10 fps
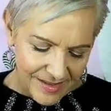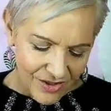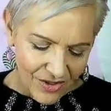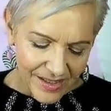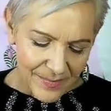
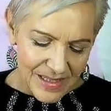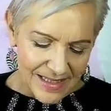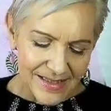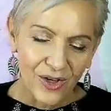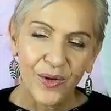Kind of
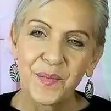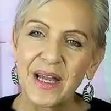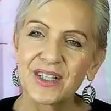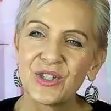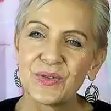means going
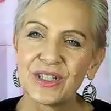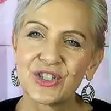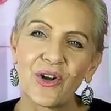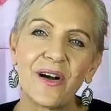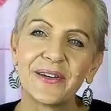back to your inner
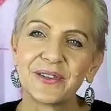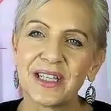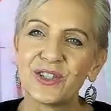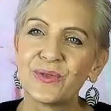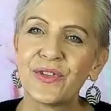child.
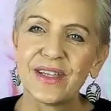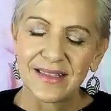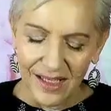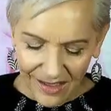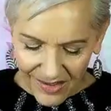Yeah, doing things
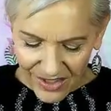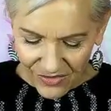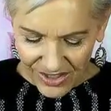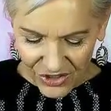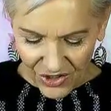that light your
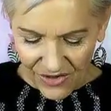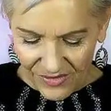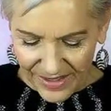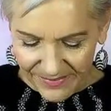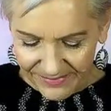inner
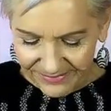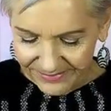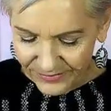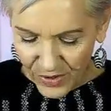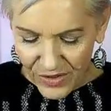child up,
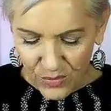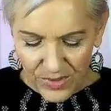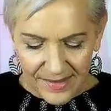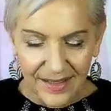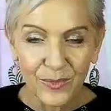whether you're
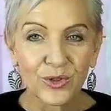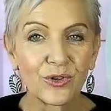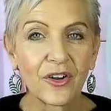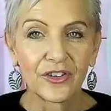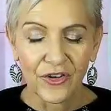with someone
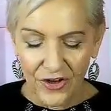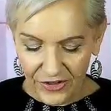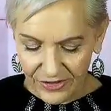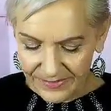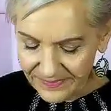or on your
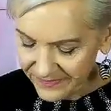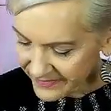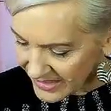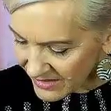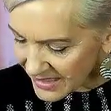own.
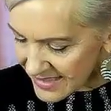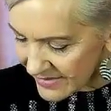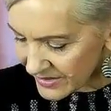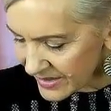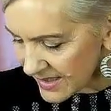All right, let's
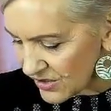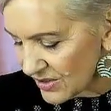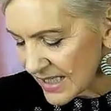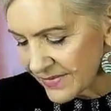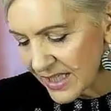have a look at this new
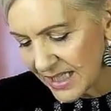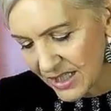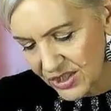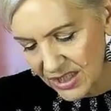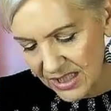love
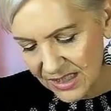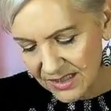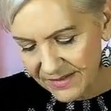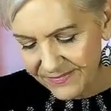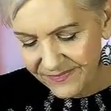connection
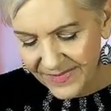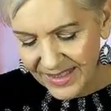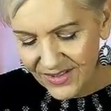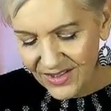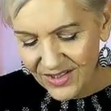here.
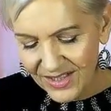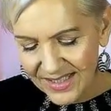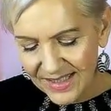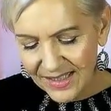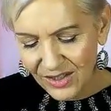Oh, it
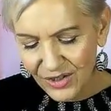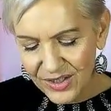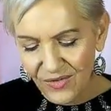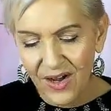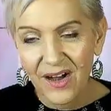says, close
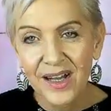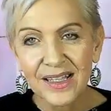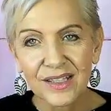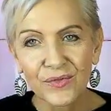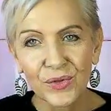your
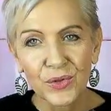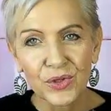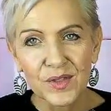eyes and feel your